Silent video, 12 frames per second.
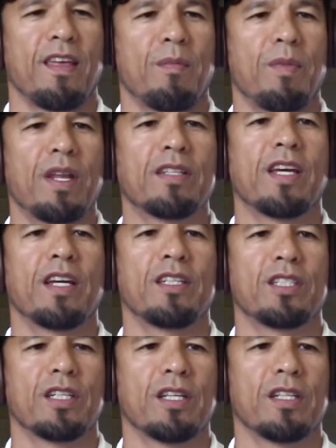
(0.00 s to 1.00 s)

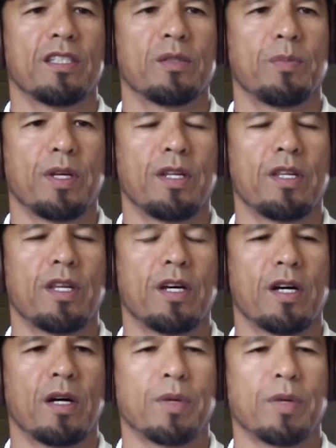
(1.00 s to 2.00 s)
meditation has been
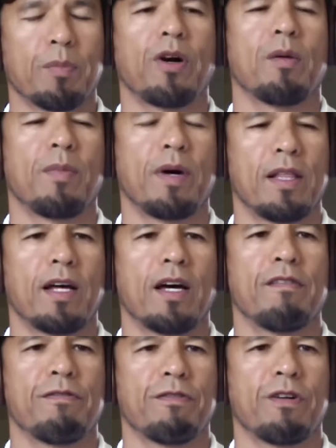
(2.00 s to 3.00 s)
a big part of my
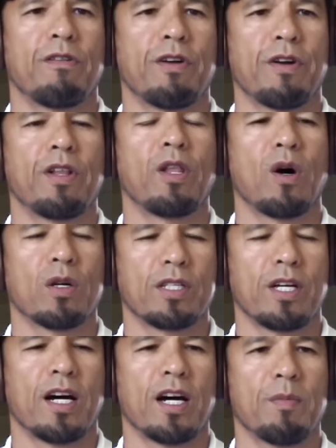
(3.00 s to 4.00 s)
life for a very long
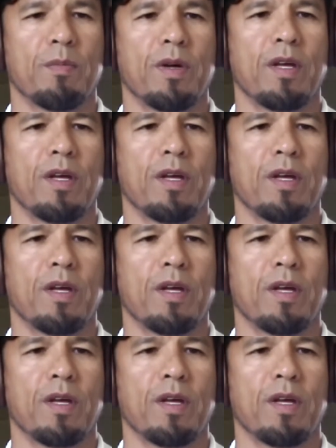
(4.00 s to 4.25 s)
time.